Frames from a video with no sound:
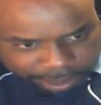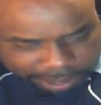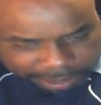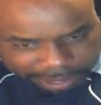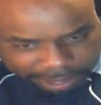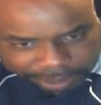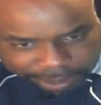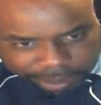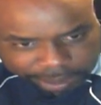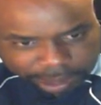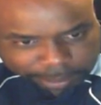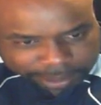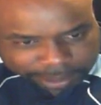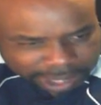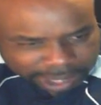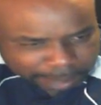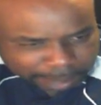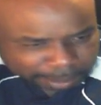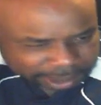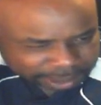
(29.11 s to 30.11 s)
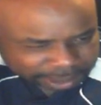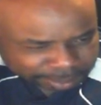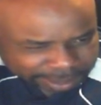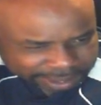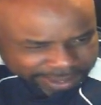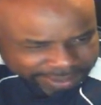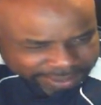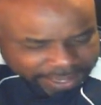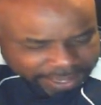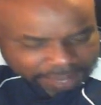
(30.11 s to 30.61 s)
I think you're up to number
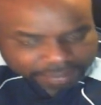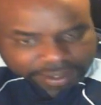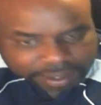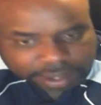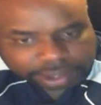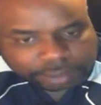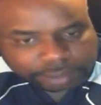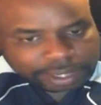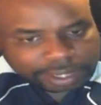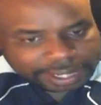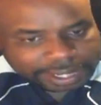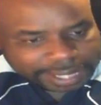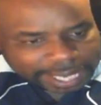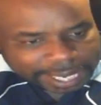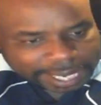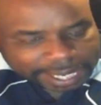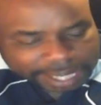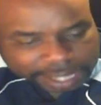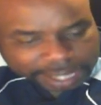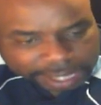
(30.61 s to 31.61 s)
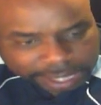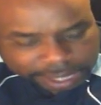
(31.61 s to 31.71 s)
27 or 28.